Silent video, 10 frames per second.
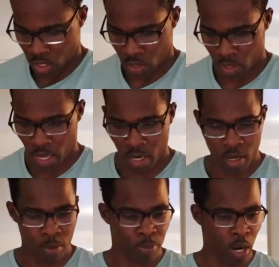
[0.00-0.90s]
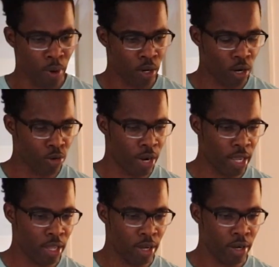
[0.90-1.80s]
You got the power cord right
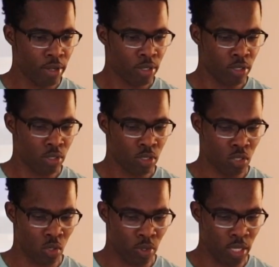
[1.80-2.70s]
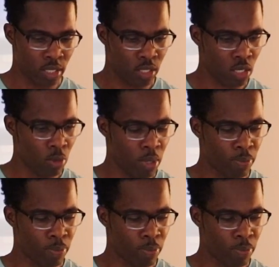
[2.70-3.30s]
here, so this is going to be